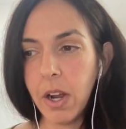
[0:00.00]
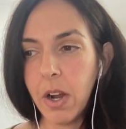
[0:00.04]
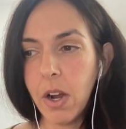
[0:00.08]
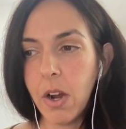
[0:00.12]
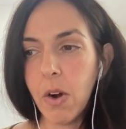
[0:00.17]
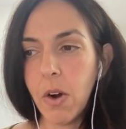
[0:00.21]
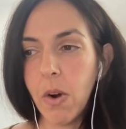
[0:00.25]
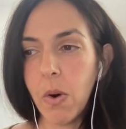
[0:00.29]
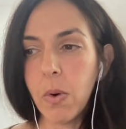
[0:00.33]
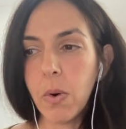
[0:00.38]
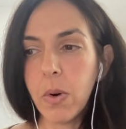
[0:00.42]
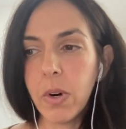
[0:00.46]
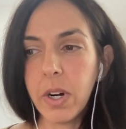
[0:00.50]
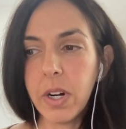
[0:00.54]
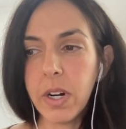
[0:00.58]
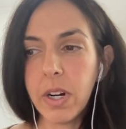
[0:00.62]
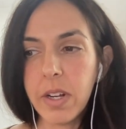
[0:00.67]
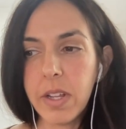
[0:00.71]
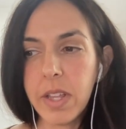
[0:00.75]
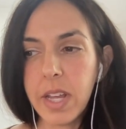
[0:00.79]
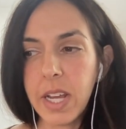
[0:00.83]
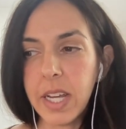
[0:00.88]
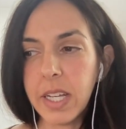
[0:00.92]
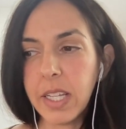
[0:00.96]

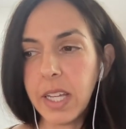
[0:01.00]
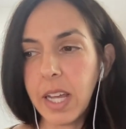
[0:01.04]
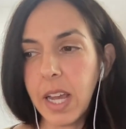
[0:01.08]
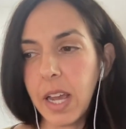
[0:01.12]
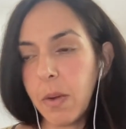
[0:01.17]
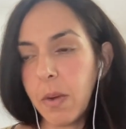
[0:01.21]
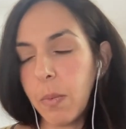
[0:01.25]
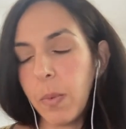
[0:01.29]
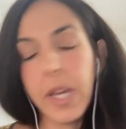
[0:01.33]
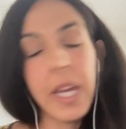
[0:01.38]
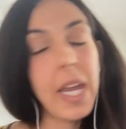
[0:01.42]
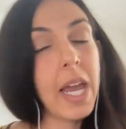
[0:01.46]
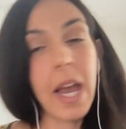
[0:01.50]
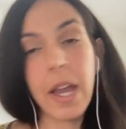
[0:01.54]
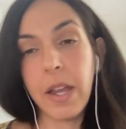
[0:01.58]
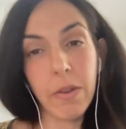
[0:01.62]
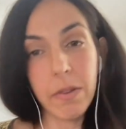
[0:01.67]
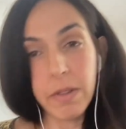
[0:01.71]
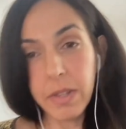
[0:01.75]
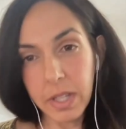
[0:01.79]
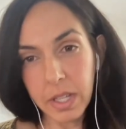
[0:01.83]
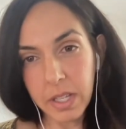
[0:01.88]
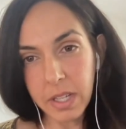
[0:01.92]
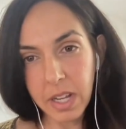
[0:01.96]
Or they say, we can't
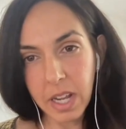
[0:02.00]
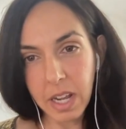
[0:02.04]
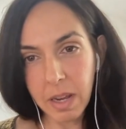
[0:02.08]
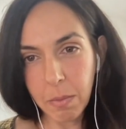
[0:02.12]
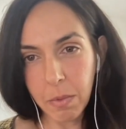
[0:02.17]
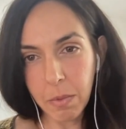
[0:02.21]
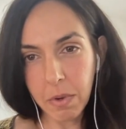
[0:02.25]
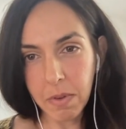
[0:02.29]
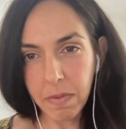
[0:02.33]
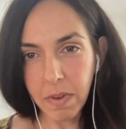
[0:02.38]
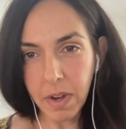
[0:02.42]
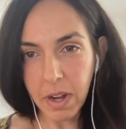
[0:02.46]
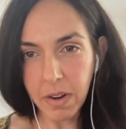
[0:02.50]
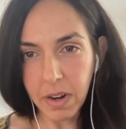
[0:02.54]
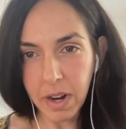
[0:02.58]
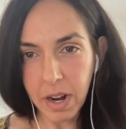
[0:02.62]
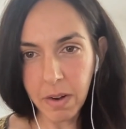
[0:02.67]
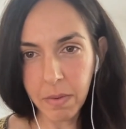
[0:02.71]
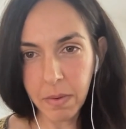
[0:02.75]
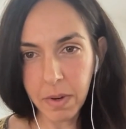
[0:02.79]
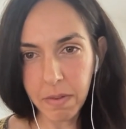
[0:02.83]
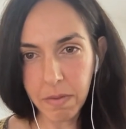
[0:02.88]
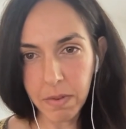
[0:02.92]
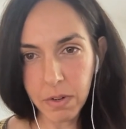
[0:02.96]
use this name. We found
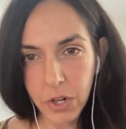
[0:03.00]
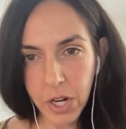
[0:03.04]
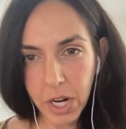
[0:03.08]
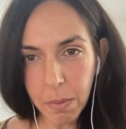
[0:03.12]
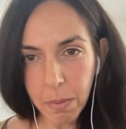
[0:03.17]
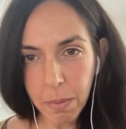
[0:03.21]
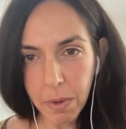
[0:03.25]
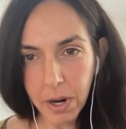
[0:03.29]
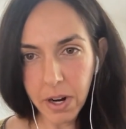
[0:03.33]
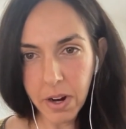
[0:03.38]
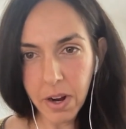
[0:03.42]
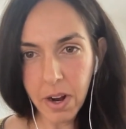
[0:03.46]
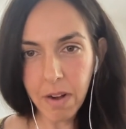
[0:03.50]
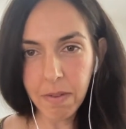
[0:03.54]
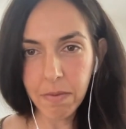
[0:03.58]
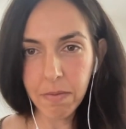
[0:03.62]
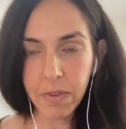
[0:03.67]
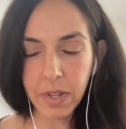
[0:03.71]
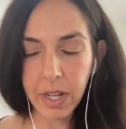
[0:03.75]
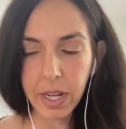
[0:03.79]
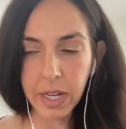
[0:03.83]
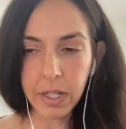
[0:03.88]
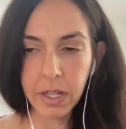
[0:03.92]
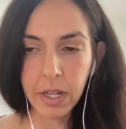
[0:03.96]
out we have a trademark
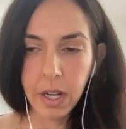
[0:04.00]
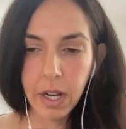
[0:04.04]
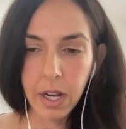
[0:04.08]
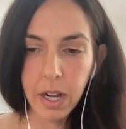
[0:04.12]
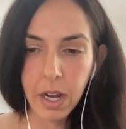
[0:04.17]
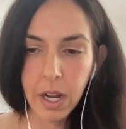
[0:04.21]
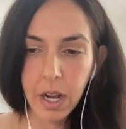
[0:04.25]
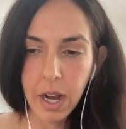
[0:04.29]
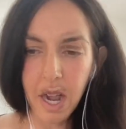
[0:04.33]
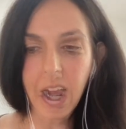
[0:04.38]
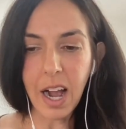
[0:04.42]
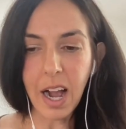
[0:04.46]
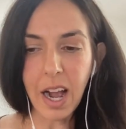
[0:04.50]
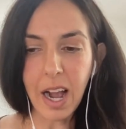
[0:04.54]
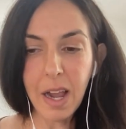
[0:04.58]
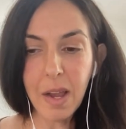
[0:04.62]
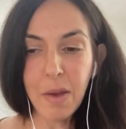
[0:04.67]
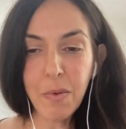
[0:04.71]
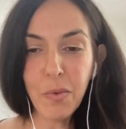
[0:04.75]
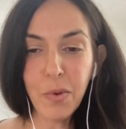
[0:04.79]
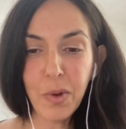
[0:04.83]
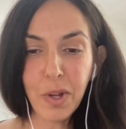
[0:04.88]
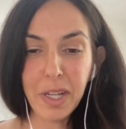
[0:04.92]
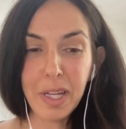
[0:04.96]
conflict.
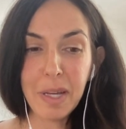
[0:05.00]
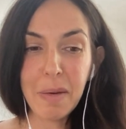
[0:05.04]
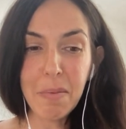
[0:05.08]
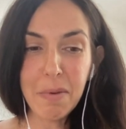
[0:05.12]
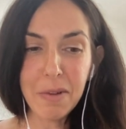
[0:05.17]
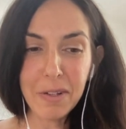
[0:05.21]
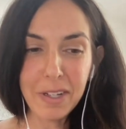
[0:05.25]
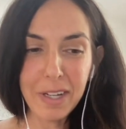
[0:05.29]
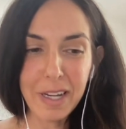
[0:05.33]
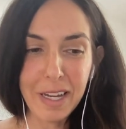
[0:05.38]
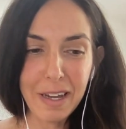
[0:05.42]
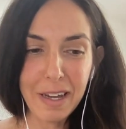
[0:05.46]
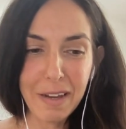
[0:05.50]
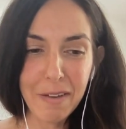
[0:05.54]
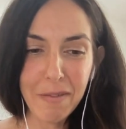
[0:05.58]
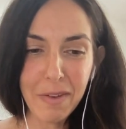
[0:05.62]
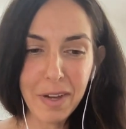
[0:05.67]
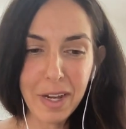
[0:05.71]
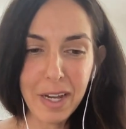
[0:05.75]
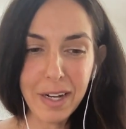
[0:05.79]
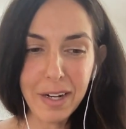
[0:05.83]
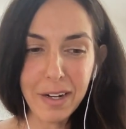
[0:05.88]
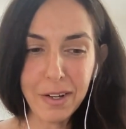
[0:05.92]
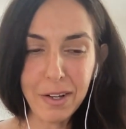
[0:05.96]
I really believe
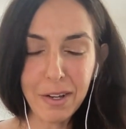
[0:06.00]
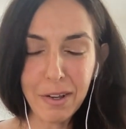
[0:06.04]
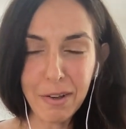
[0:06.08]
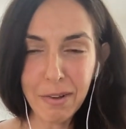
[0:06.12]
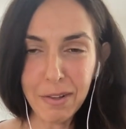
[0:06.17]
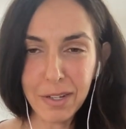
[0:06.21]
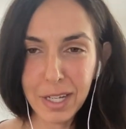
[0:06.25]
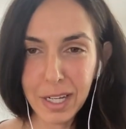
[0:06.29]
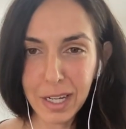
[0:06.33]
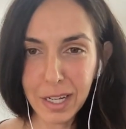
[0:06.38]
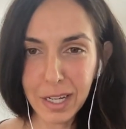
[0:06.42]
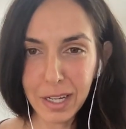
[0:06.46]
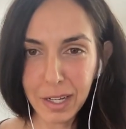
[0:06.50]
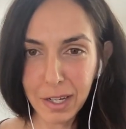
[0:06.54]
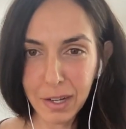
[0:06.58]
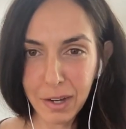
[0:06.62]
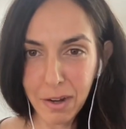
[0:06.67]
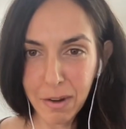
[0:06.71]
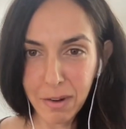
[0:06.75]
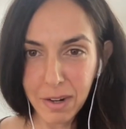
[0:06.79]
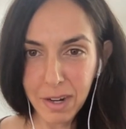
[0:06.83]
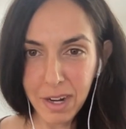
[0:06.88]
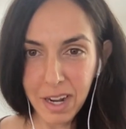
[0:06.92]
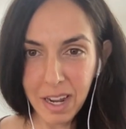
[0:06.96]
in using a
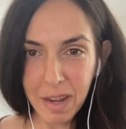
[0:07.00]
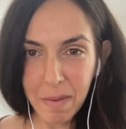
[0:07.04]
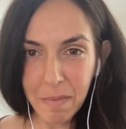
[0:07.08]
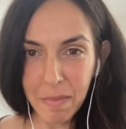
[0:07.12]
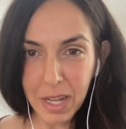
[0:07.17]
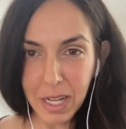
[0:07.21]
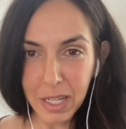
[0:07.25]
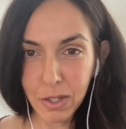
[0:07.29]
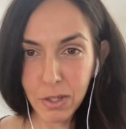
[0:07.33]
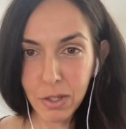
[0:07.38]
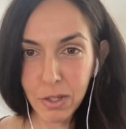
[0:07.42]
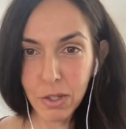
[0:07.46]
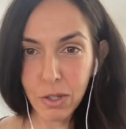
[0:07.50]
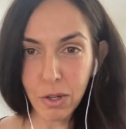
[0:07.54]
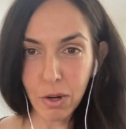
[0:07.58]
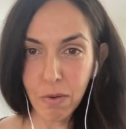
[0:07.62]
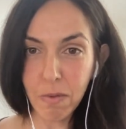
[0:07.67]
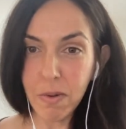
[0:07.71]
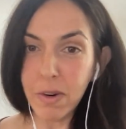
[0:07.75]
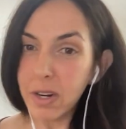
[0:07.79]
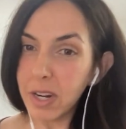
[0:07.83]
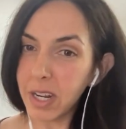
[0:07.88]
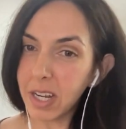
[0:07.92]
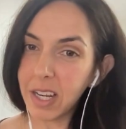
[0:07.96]
code name that's so
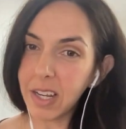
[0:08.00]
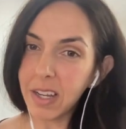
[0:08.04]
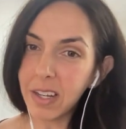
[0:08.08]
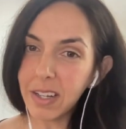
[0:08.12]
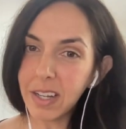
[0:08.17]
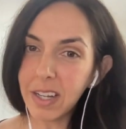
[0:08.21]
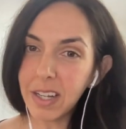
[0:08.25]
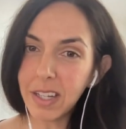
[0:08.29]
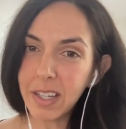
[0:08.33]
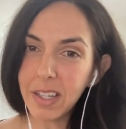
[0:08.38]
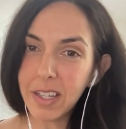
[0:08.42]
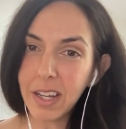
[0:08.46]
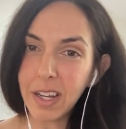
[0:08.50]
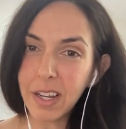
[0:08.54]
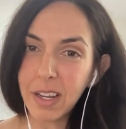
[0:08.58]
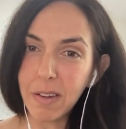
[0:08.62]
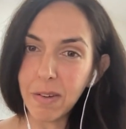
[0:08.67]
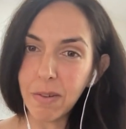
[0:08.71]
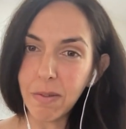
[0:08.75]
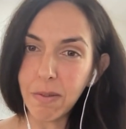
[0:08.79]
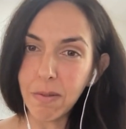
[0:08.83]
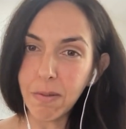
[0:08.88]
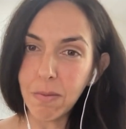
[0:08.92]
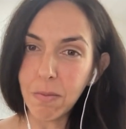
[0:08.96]
ridiculous that
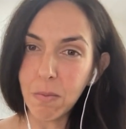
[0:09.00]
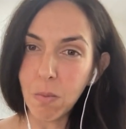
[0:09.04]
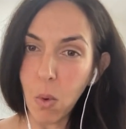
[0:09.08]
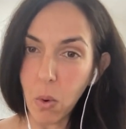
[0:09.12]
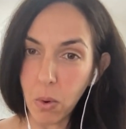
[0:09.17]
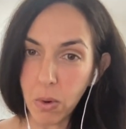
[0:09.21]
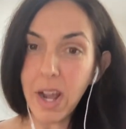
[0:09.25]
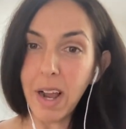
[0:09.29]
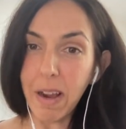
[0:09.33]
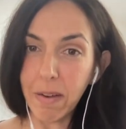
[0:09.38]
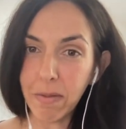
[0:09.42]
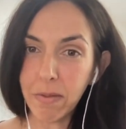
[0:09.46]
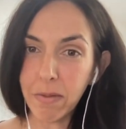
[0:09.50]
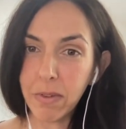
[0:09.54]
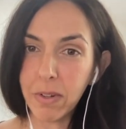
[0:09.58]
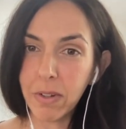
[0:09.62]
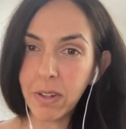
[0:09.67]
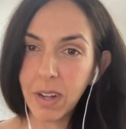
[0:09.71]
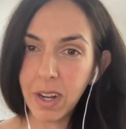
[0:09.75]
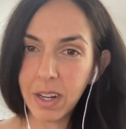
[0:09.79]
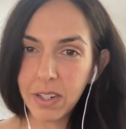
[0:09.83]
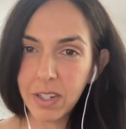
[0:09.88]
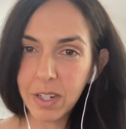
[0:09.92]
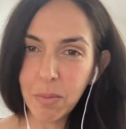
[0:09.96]
you won't ever
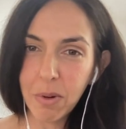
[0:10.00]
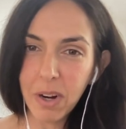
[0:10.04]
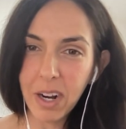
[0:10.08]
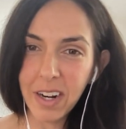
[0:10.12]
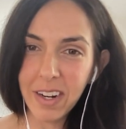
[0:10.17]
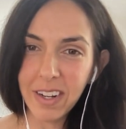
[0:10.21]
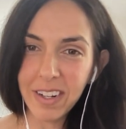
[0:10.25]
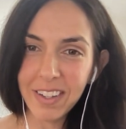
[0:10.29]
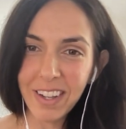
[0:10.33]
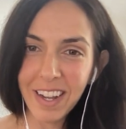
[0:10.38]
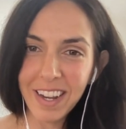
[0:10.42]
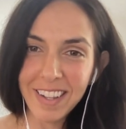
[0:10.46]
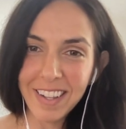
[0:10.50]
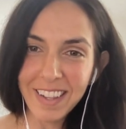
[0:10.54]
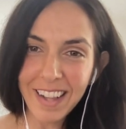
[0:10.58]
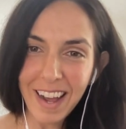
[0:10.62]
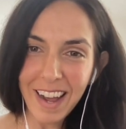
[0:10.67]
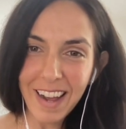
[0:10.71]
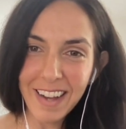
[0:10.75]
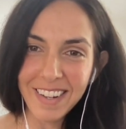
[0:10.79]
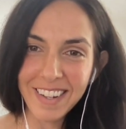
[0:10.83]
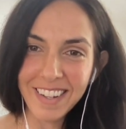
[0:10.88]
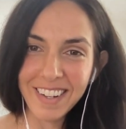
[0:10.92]
launch a product like that